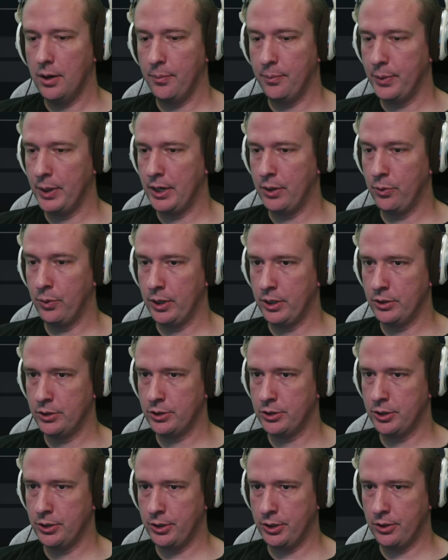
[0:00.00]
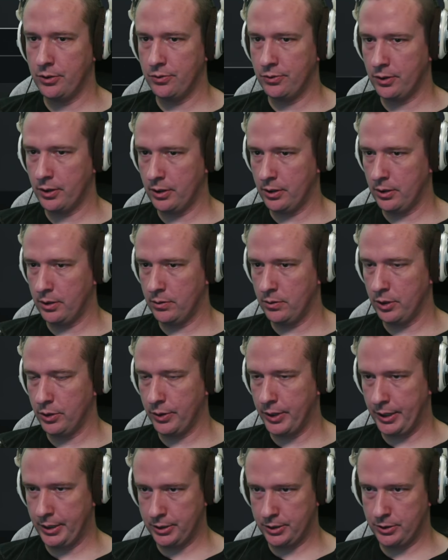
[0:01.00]
But it will show you for
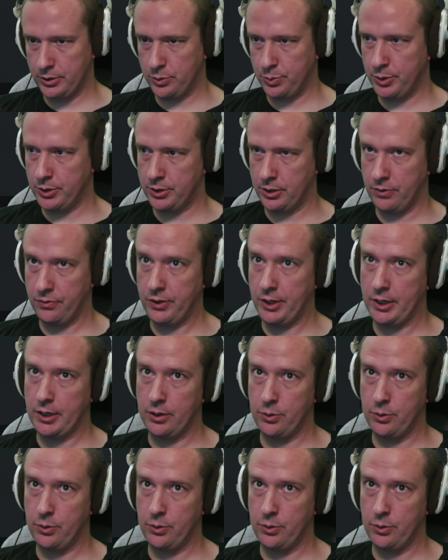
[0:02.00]
location specific.